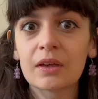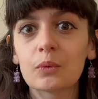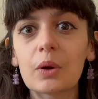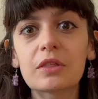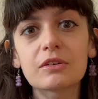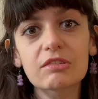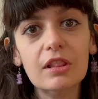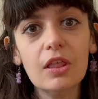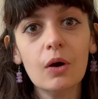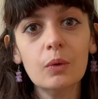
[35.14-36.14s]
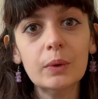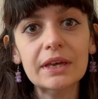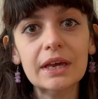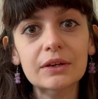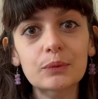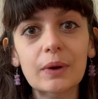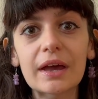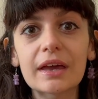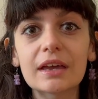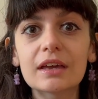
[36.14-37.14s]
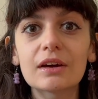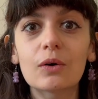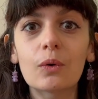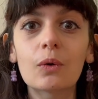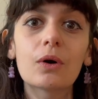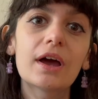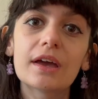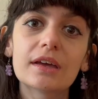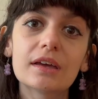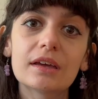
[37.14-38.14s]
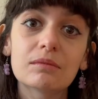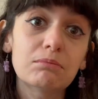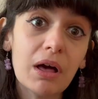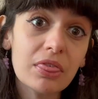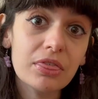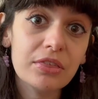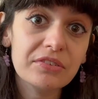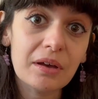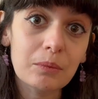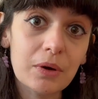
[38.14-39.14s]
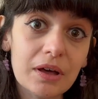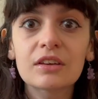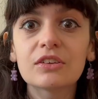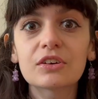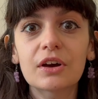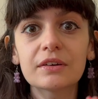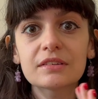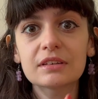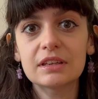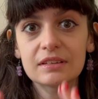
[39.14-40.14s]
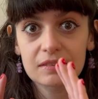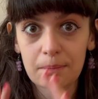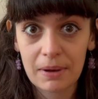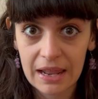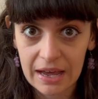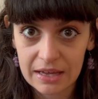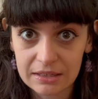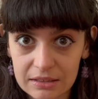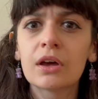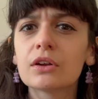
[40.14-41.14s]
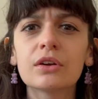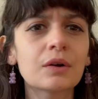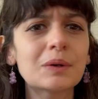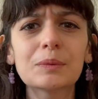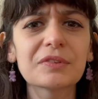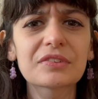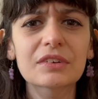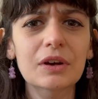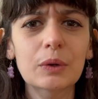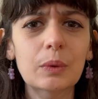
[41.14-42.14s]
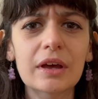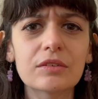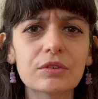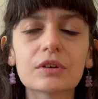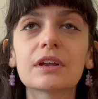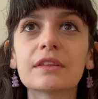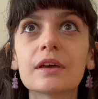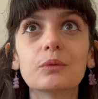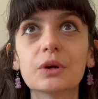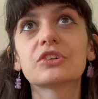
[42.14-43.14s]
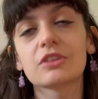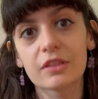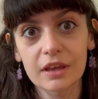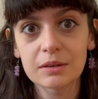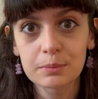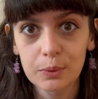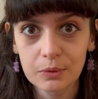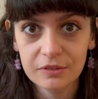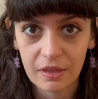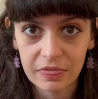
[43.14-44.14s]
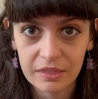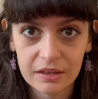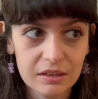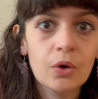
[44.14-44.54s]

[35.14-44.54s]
Whether it's a long weekend away or a month somewhere, you're going to need to plan. No one wants to go away and feel like they wish that they'd brought something,